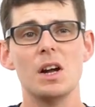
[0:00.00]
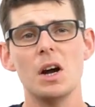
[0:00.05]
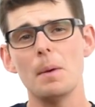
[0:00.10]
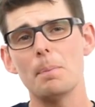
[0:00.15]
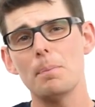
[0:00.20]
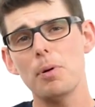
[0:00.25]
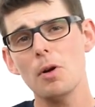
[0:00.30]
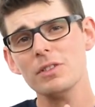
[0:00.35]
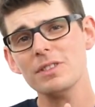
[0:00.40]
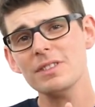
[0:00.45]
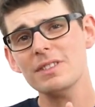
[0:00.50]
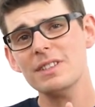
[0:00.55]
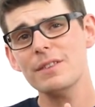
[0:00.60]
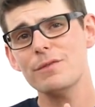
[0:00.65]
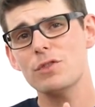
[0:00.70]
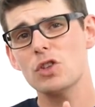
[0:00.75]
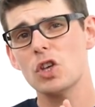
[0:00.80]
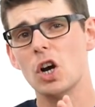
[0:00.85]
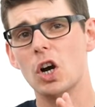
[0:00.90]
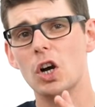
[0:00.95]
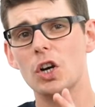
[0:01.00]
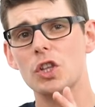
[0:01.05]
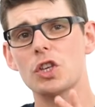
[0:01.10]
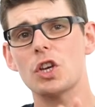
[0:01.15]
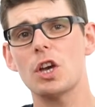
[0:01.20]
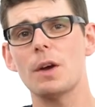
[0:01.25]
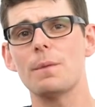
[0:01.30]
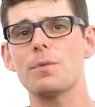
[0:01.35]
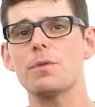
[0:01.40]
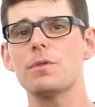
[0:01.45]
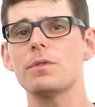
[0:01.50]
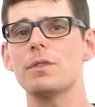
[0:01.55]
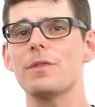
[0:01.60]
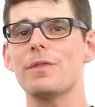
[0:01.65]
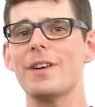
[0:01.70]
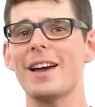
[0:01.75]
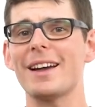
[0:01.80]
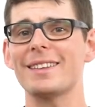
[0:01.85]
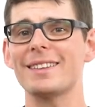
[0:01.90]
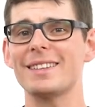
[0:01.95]
A positive charge comes from the
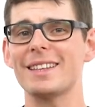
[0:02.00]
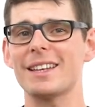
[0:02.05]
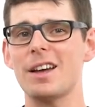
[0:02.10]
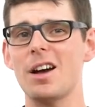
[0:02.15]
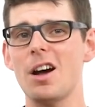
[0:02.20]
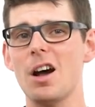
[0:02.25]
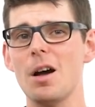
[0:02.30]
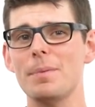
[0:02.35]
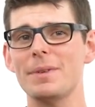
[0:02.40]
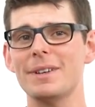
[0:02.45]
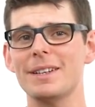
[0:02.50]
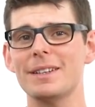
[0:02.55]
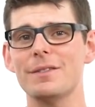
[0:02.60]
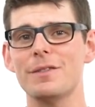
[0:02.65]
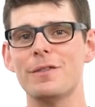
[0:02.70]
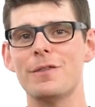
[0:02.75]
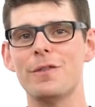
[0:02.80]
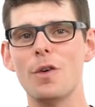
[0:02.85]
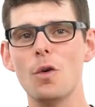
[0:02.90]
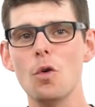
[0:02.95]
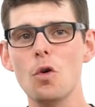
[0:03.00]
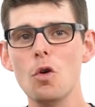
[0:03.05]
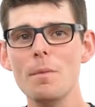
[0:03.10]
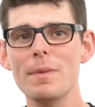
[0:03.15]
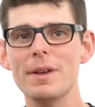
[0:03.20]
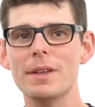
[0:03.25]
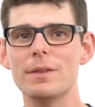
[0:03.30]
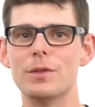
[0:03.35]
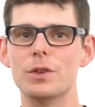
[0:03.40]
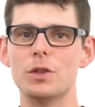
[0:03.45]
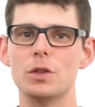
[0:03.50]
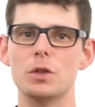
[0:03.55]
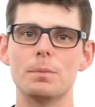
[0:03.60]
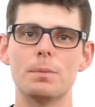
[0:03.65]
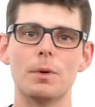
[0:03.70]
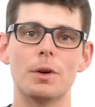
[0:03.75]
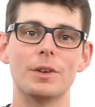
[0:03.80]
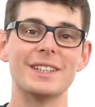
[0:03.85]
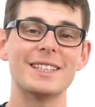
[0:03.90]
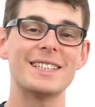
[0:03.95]
fact that the carbon forming the new
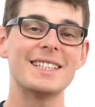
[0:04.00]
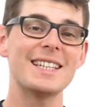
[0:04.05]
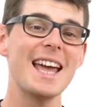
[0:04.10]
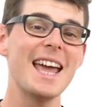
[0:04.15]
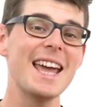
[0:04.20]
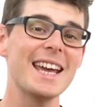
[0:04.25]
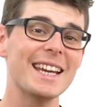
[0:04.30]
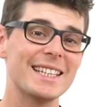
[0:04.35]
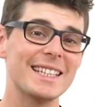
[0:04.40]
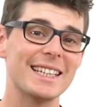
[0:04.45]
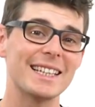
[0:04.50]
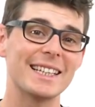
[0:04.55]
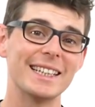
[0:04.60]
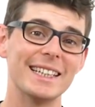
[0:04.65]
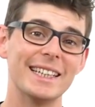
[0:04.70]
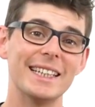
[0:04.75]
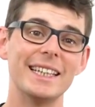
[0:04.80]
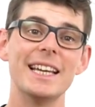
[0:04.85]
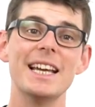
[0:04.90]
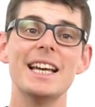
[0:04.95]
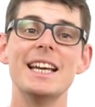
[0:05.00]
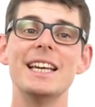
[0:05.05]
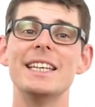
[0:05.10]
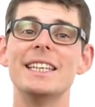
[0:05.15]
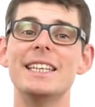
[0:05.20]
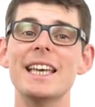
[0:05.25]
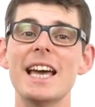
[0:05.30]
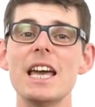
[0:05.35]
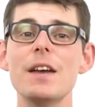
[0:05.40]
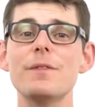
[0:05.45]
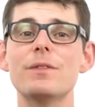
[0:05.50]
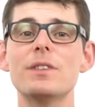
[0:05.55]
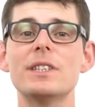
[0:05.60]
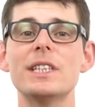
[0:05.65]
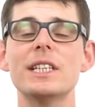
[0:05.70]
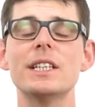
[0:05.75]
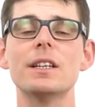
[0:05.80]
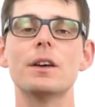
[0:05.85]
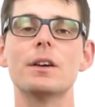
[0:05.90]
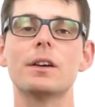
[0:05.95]
bond technically gave the
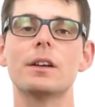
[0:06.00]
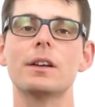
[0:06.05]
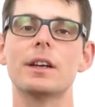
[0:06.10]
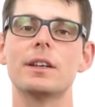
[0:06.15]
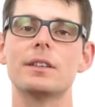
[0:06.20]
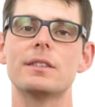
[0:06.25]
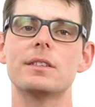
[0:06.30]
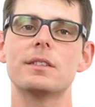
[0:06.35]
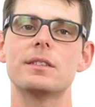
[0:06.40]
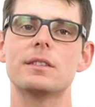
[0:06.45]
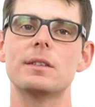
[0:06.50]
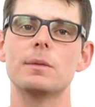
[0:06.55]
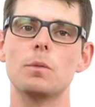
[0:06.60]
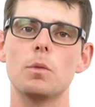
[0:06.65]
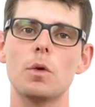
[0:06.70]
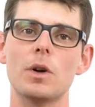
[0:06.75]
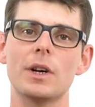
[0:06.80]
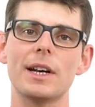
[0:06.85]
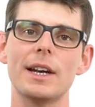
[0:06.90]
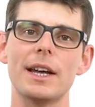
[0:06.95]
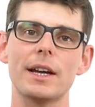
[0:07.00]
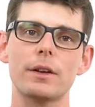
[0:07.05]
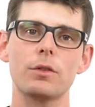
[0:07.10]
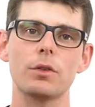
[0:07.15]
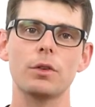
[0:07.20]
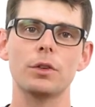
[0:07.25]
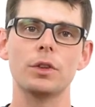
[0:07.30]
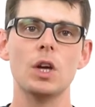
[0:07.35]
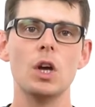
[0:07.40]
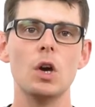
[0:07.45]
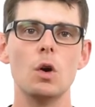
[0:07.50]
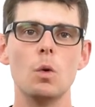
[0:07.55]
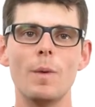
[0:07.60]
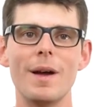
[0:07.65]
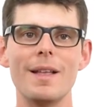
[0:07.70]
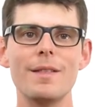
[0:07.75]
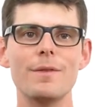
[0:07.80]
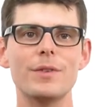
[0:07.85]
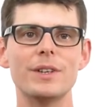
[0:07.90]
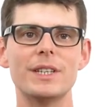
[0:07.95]
delocalized system one electron
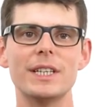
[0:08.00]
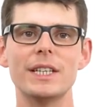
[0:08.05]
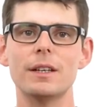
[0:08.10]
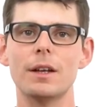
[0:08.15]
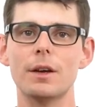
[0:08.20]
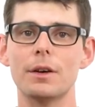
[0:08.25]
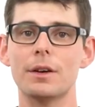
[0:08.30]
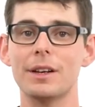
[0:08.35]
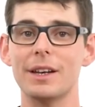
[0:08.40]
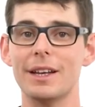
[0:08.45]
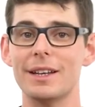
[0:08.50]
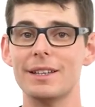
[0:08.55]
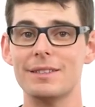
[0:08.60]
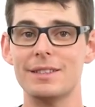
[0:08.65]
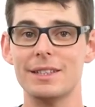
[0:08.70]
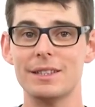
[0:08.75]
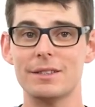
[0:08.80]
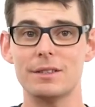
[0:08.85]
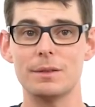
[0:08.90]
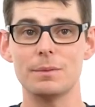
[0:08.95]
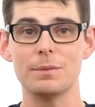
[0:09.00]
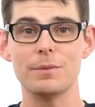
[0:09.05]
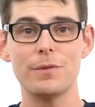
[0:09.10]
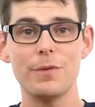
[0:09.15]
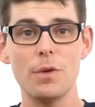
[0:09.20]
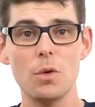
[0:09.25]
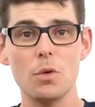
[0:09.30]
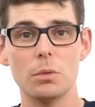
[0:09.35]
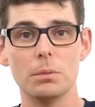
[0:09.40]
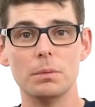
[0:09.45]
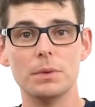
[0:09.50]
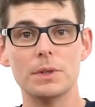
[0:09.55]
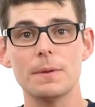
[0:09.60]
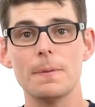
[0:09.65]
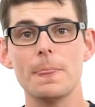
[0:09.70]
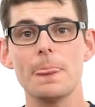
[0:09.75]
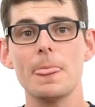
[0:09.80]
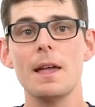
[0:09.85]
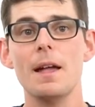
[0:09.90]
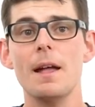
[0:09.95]
when the delocalized system formed.
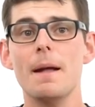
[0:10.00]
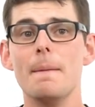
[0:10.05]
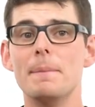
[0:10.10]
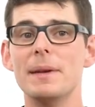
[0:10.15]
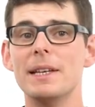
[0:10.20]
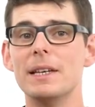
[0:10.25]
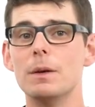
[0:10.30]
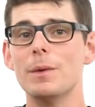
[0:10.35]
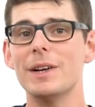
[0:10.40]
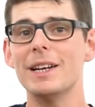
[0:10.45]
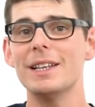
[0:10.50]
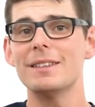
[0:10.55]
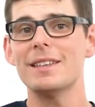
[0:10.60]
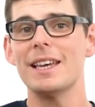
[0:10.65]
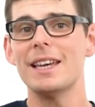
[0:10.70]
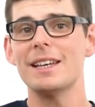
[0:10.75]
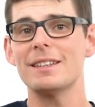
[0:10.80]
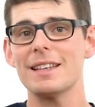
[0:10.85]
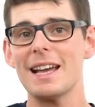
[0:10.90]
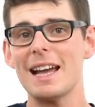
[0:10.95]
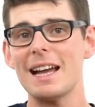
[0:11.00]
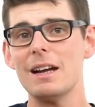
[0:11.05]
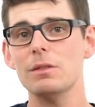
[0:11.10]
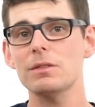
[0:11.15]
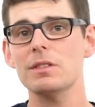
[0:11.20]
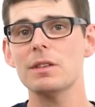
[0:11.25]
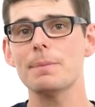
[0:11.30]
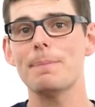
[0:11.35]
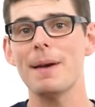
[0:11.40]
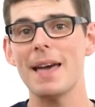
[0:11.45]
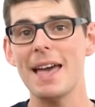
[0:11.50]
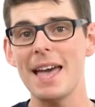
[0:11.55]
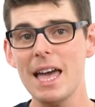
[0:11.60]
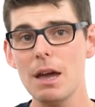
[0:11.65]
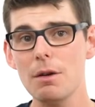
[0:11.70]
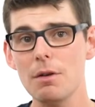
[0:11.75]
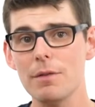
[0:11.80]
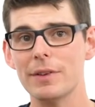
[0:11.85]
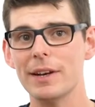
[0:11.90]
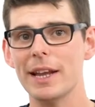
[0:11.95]
Meaning when it takes out a
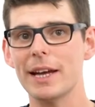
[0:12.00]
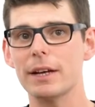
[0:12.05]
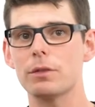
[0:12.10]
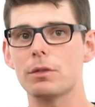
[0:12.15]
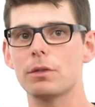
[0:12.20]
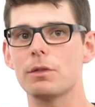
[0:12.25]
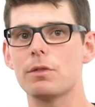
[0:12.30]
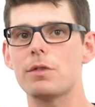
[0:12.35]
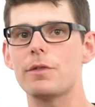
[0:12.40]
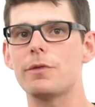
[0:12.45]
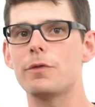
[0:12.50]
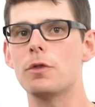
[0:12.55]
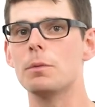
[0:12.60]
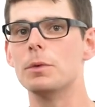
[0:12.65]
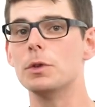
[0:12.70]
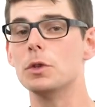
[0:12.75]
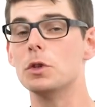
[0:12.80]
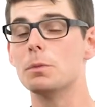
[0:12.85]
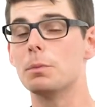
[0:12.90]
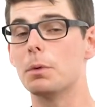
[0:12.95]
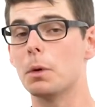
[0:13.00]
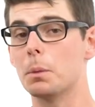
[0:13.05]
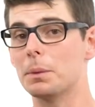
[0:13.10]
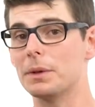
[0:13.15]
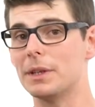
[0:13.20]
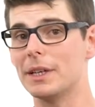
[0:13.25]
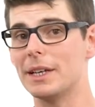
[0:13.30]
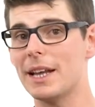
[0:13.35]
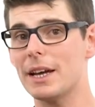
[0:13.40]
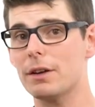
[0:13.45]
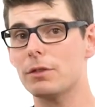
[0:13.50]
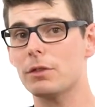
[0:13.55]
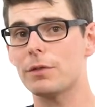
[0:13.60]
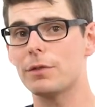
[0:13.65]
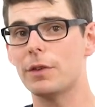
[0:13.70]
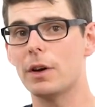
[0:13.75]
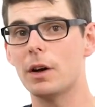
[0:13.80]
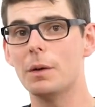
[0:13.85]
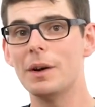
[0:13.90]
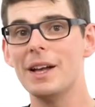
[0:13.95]
pair of electrons to form a new bond with the
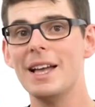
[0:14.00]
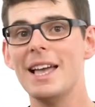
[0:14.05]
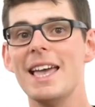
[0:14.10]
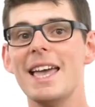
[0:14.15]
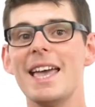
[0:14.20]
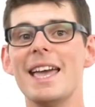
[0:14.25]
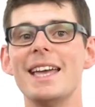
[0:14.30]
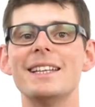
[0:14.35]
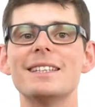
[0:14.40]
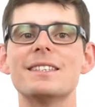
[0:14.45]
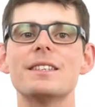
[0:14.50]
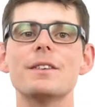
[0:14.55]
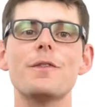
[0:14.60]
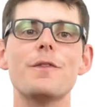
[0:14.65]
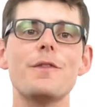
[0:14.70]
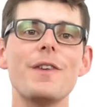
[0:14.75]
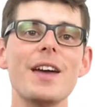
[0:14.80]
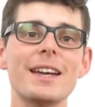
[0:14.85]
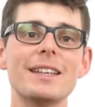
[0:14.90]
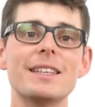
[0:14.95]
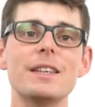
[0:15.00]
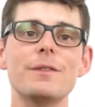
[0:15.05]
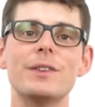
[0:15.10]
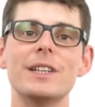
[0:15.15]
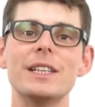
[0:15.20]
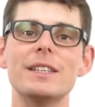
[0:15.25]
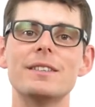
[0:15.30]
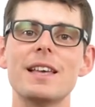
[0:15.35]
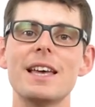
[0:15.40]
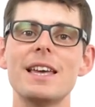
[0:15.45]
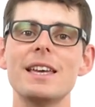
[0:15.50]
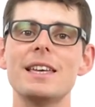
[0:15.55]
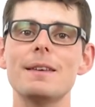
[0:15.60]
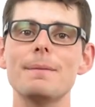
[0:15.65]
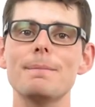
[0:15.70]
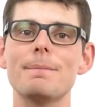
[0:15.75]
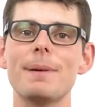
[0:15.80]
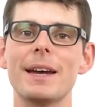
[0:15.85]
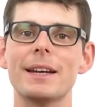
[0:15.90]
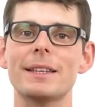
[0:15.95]
electrophile, it is effectively
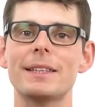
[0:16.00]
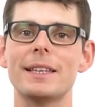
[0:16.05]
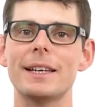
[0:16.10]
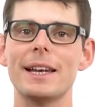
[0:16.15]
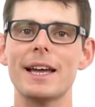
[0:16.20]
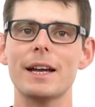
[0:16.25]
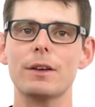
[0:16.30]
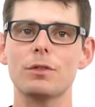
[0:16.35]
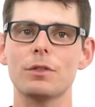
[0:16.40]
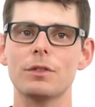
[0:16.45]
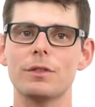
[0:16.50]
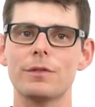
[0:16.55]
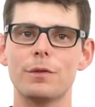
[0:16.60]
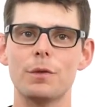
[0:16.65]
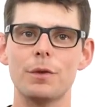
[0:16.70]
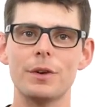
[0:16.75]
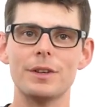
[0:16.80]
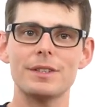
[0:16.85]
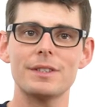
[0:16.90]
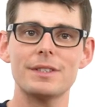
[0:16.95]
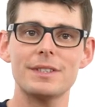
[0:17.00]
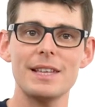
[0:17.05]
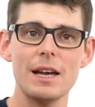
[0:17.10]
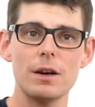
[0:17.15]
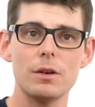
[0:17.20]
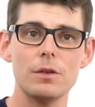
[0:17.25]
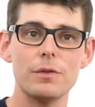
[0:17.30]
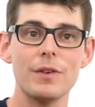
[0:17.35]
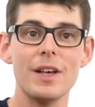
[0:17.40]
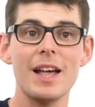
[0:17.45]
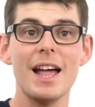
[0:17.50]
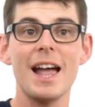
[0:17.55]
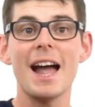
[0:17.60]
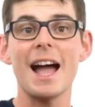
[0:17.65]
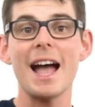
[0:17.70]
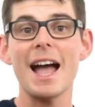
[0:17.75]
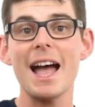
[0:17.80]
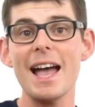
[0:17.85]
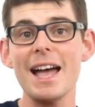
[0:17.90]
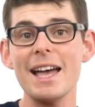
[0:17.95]
taking back the electron for itself
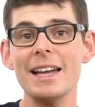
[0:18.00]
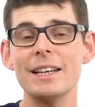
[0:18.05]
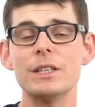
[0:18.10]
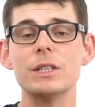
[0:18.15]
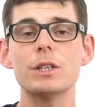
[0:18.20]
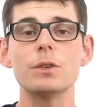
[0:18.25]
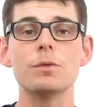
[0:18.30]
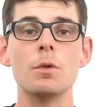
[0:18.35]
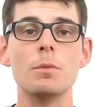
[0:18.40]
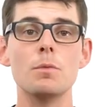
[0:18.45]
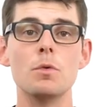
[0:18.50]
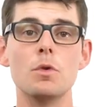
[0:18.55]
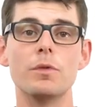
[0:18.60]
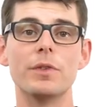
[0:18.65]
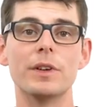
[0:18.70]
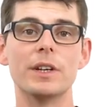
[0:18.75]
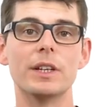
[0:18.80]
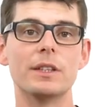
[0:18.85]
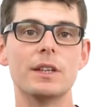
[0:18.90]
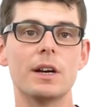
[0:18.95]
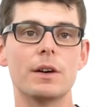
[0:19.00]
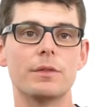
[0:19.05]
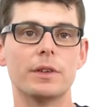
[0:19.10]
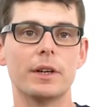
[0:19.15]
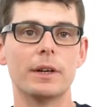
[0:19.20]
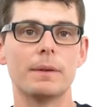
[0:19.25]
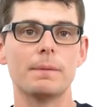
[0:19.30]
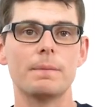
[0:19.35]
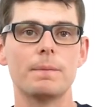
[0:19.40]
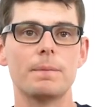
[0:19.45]
and removing another